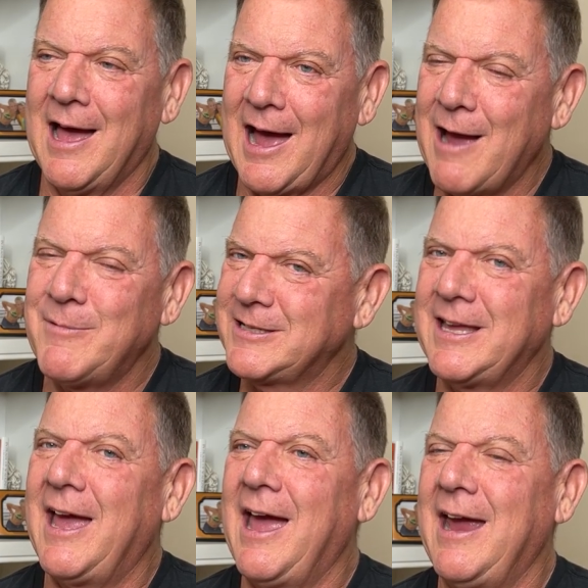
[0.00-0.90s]
I must
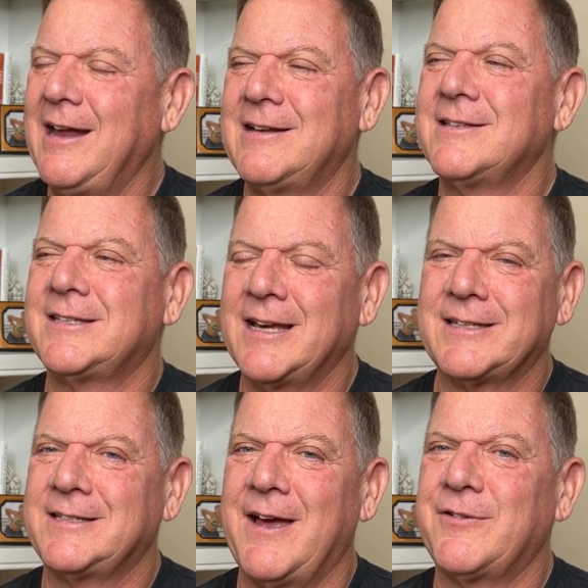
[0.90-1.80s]
have ate six,
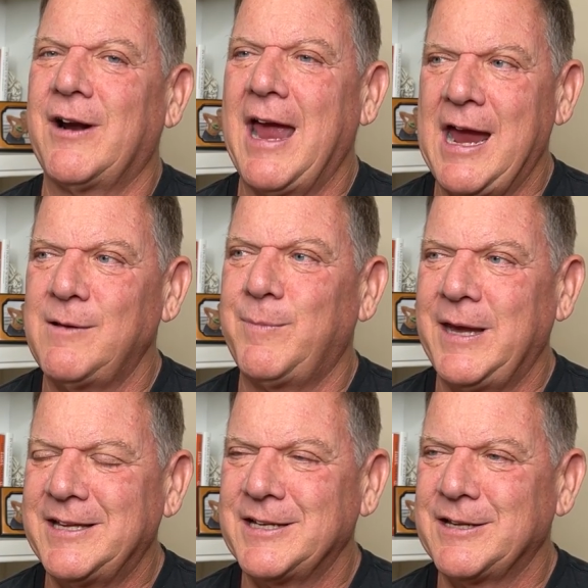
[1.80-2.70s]
seven, or eight
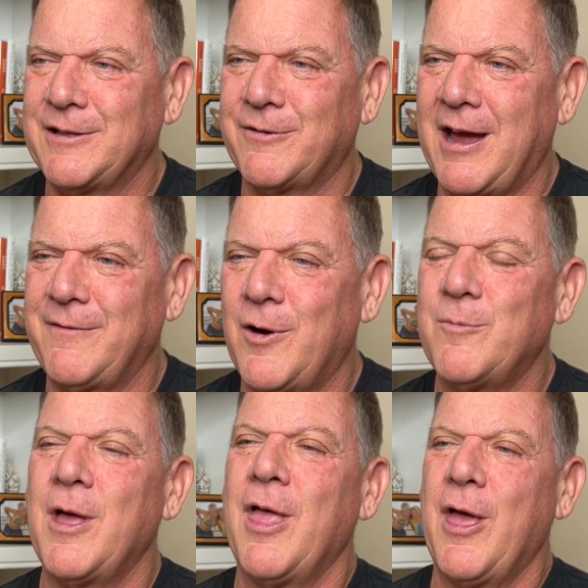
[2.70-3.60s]
peaches on the drive home.